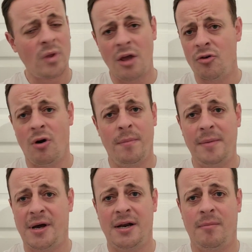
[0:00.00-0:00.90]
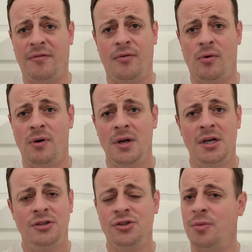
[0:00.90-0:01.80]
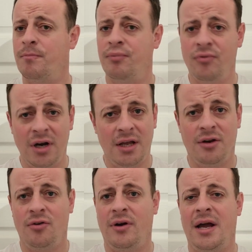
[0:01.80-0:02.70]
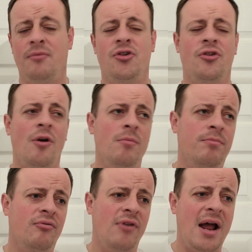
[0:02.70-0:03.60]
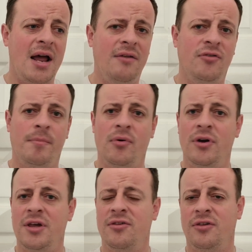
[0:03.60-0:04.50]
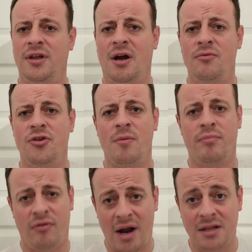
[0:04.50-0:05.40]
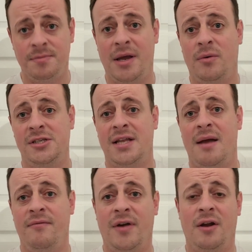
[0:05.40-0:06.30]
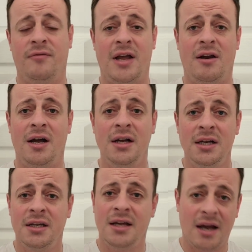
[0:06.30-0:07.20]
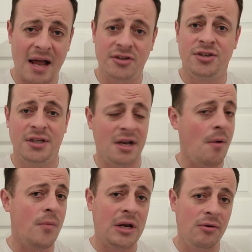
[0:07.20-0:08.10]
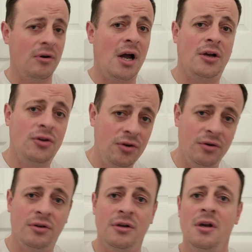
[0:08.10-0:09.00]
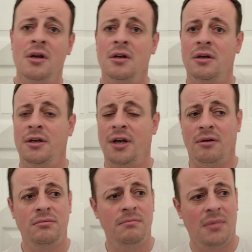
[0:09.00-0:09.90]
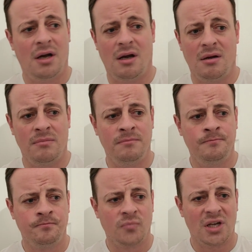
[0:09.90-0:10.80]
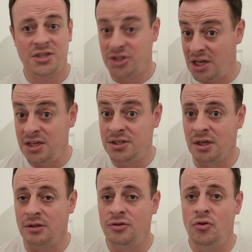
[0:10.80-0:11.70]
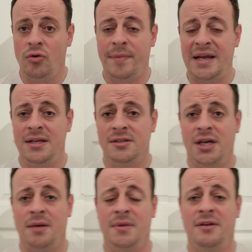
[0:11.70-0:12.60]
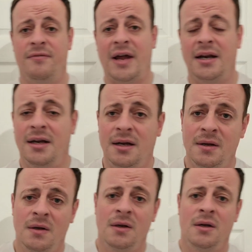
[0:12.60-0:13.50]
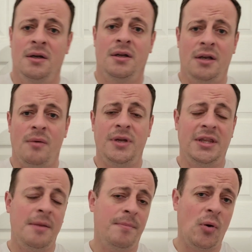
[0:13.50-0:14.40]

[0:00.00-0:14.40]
it's got to be my number 4. Just a brilliant night. I was so proud of the boys, you know, so proud to be a West Ham fan. Of that, like, yeah, actually, you know, we look like a good, you know, seasoned European team. And the fact that, you know, we did